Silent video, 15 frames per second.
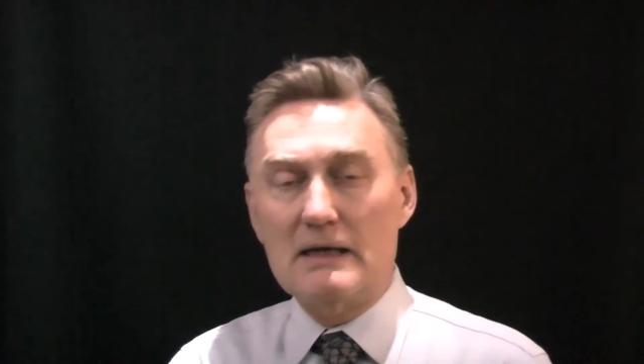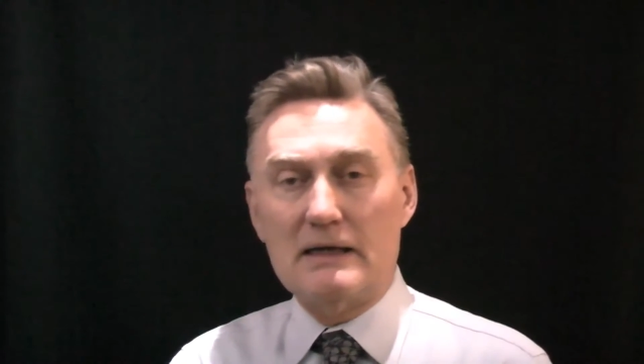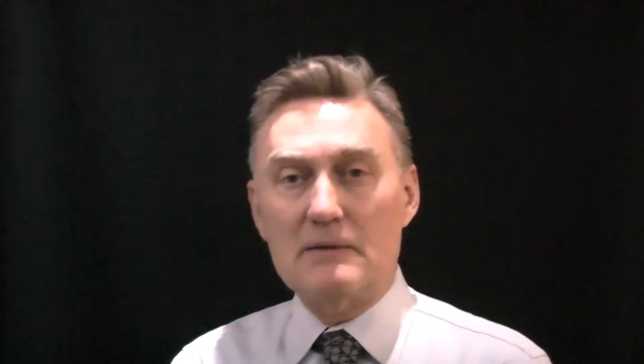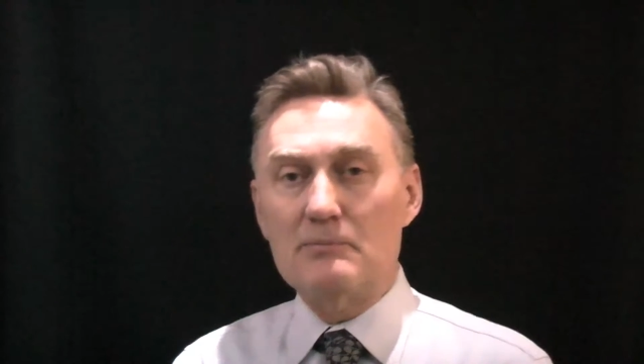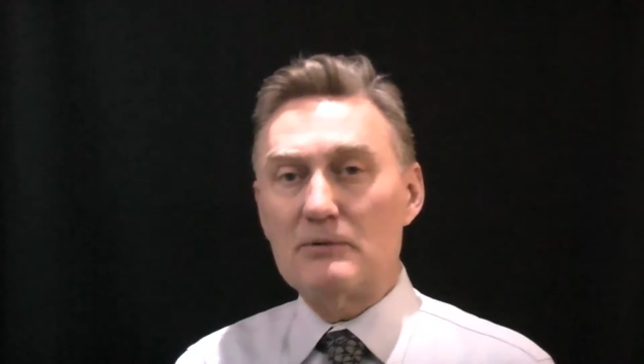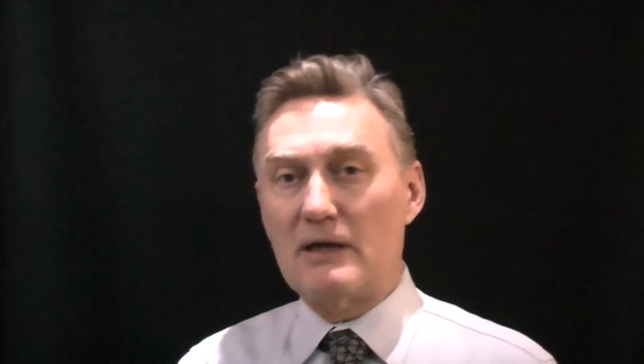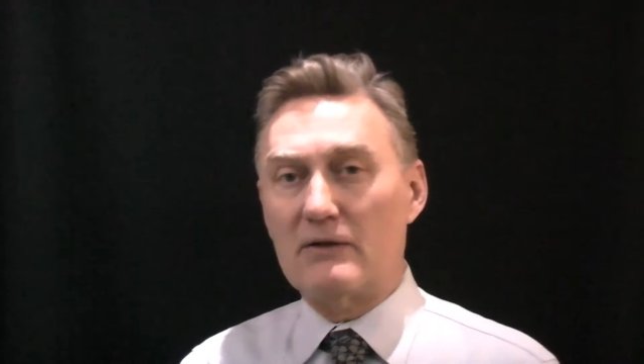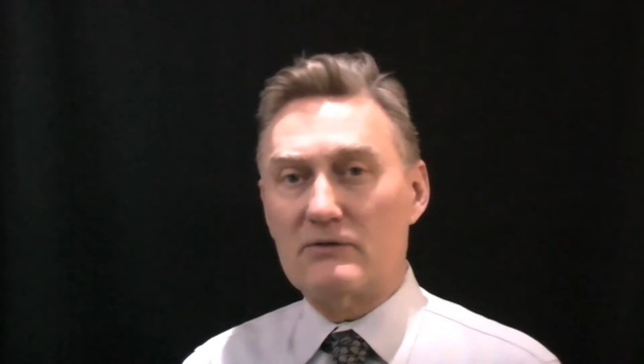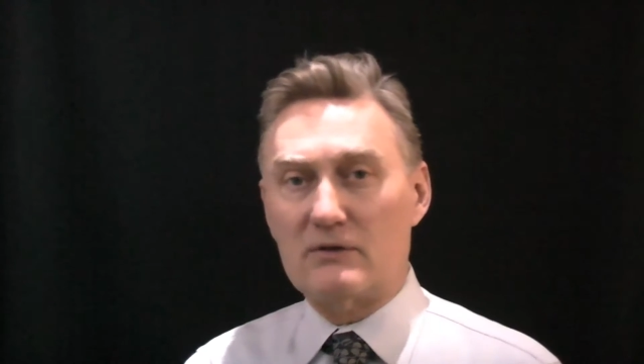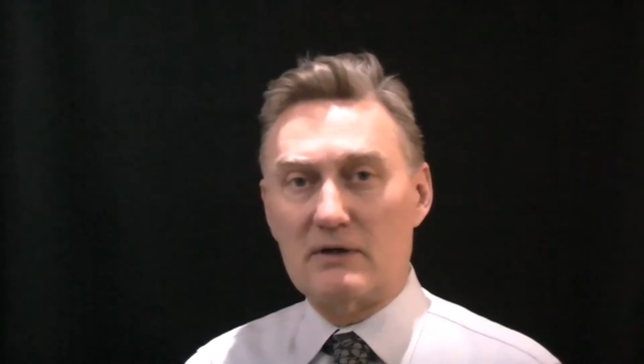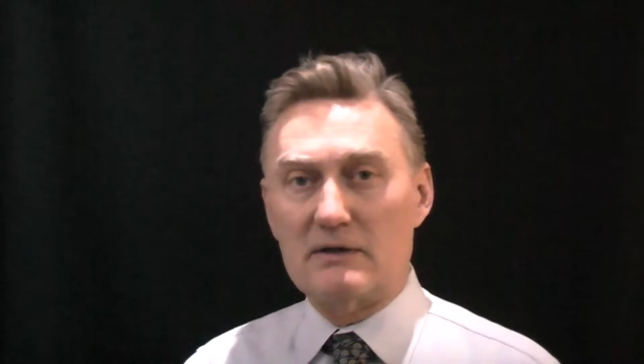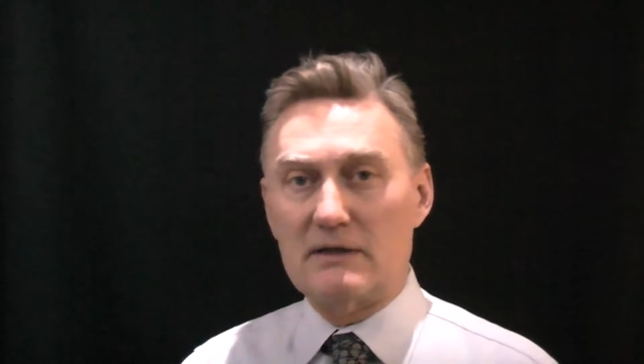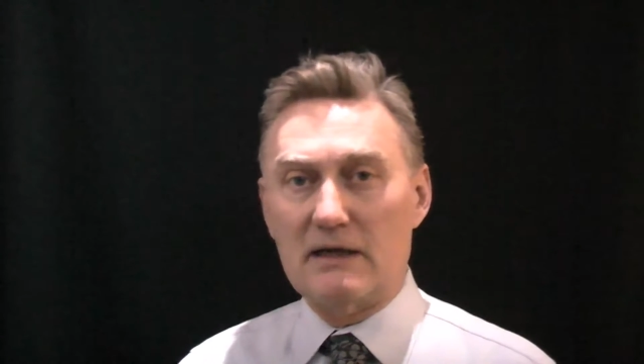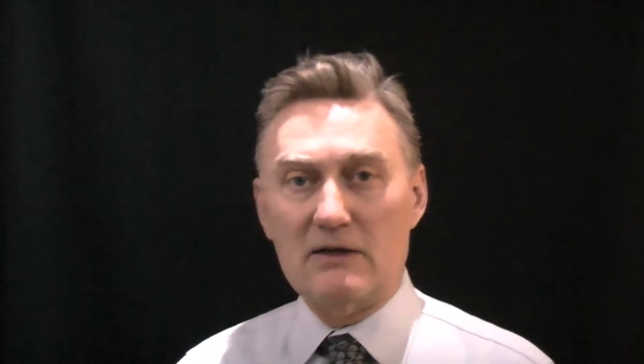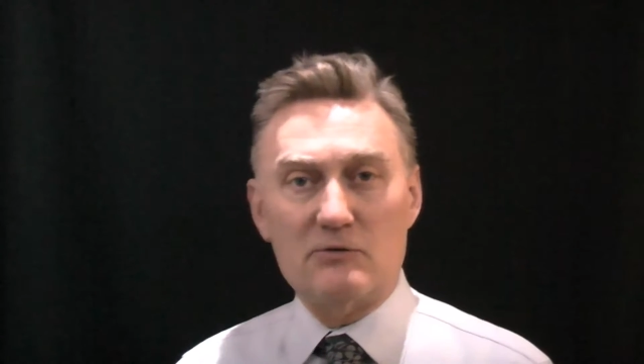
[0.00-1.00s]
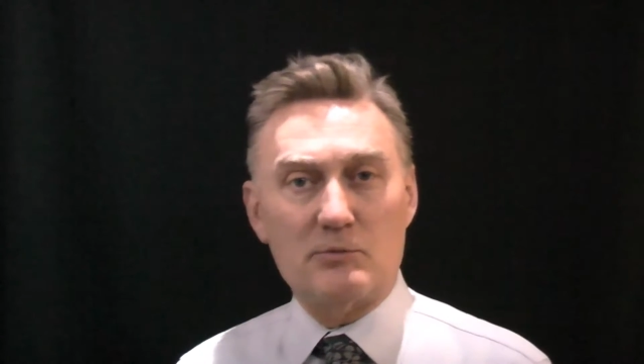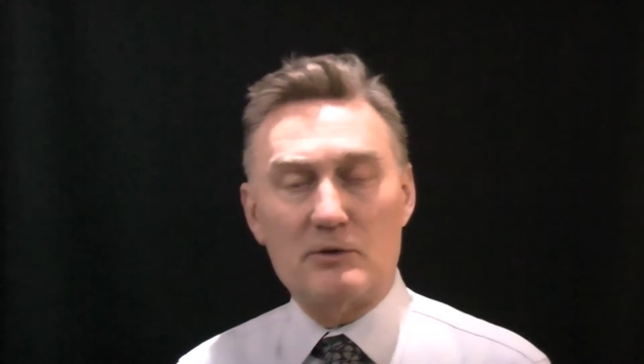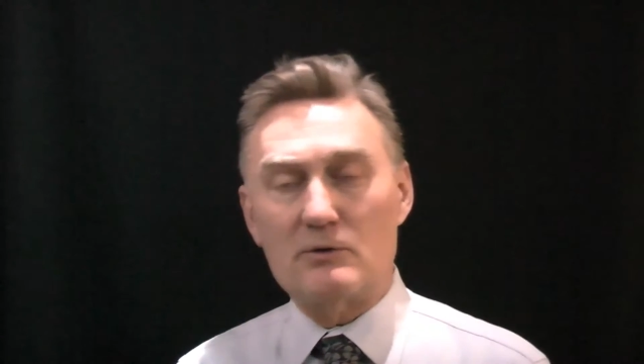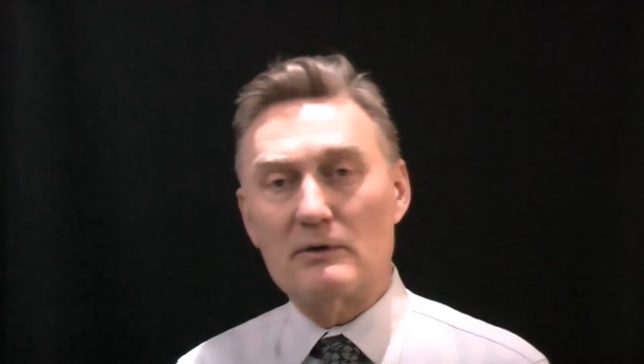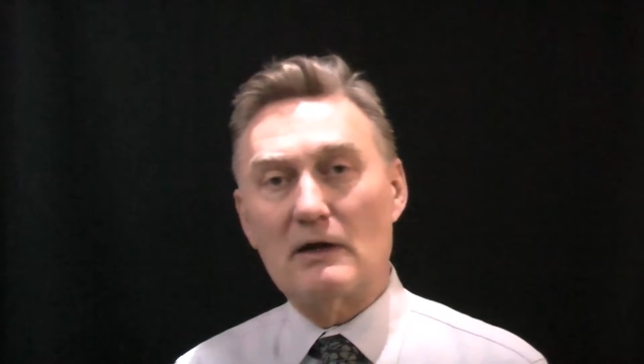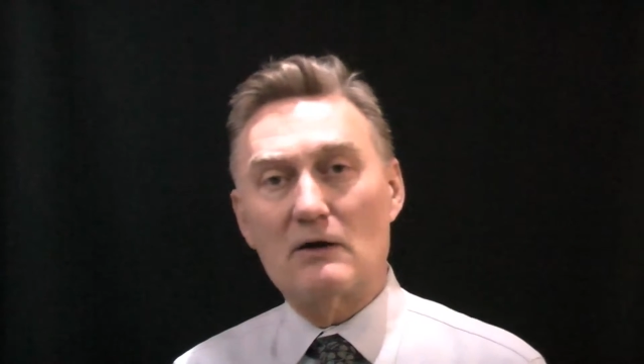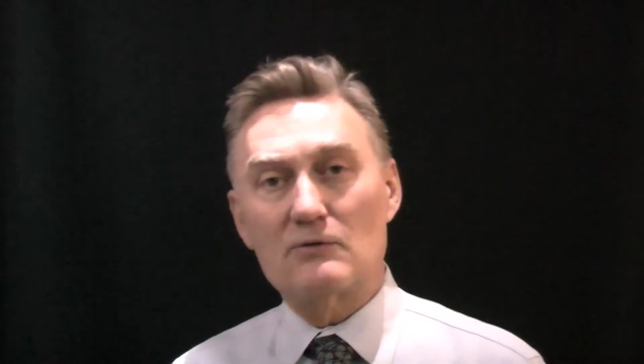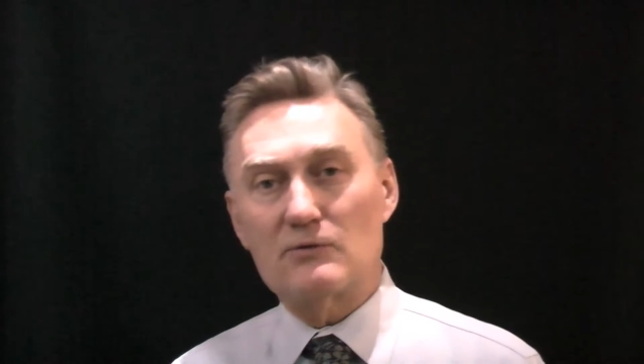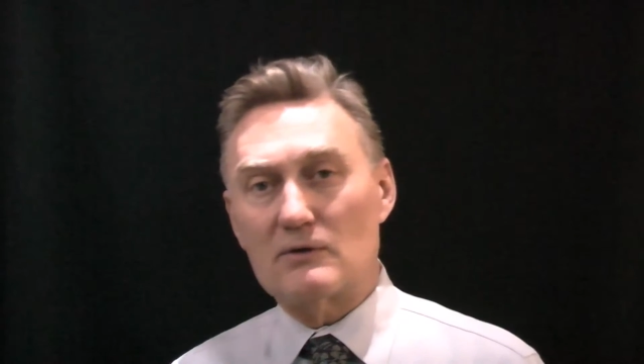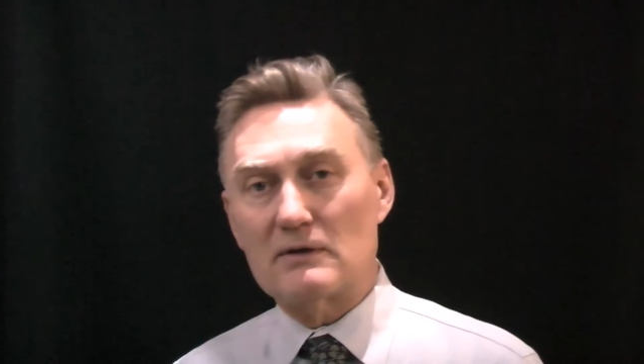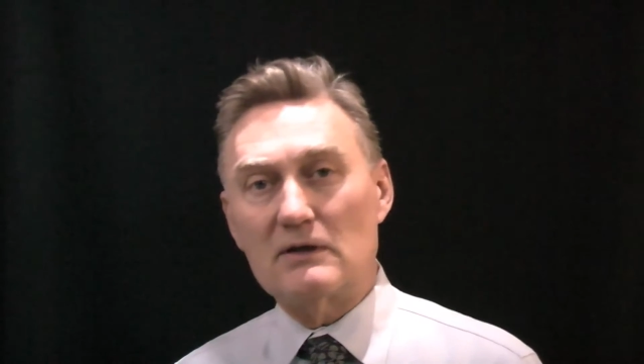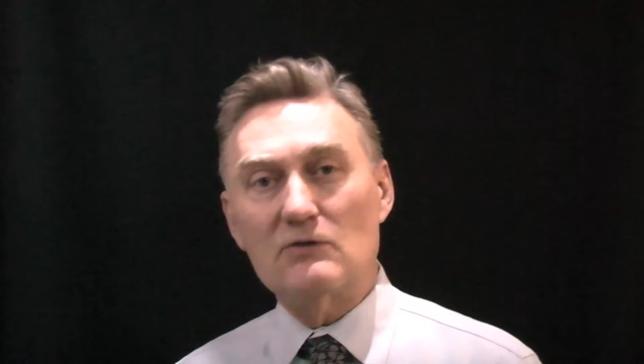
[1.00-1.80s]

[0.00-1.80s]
implants in a day has been around for at